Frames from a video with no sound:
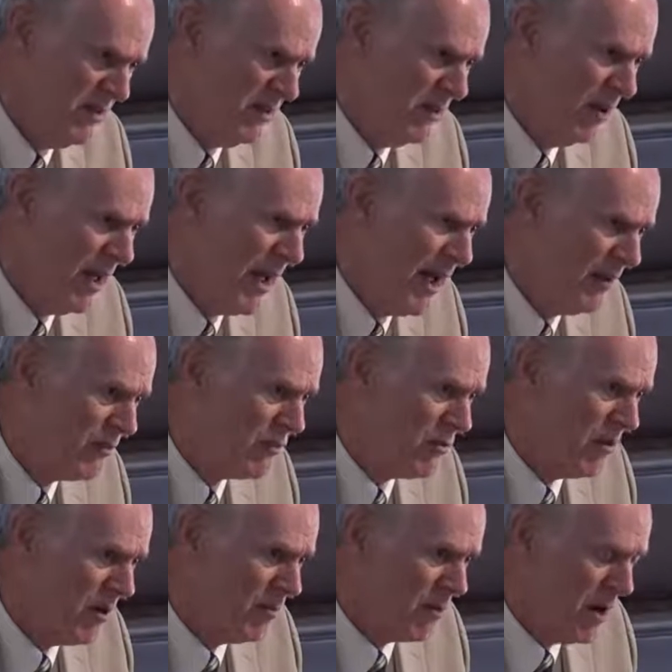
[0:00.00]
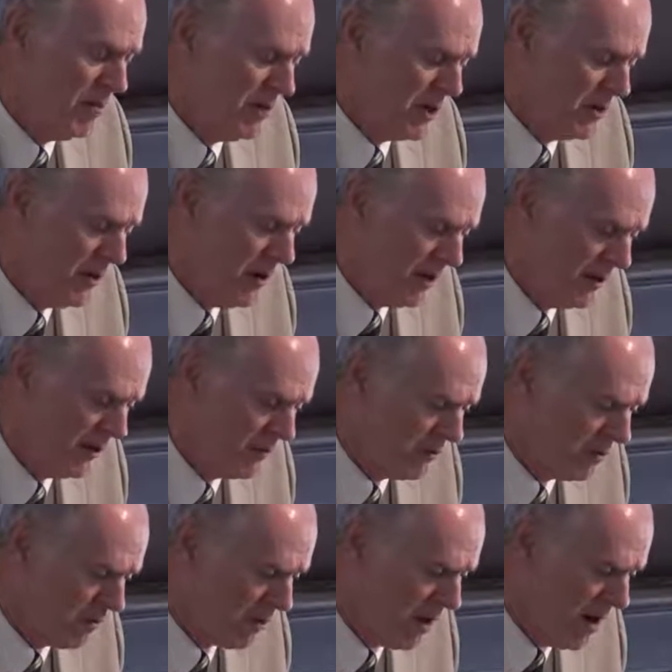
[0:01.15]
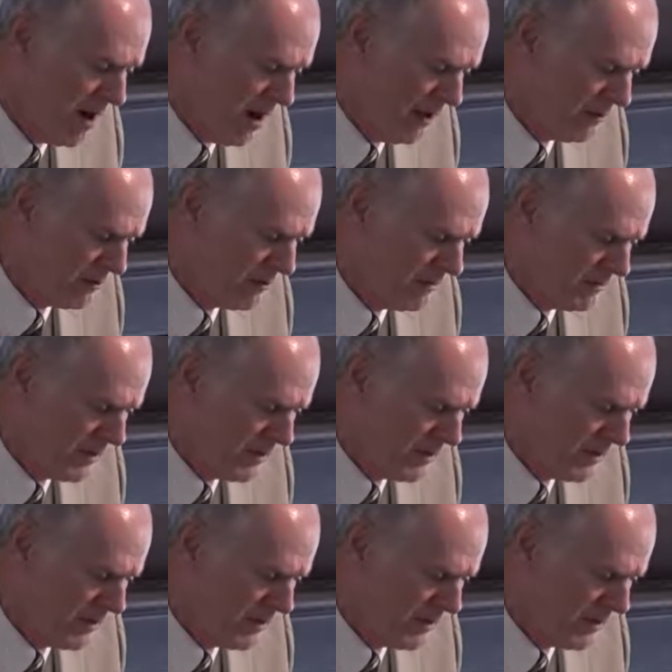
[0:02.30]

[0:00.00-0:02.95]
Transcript: The last are probably not a surprise.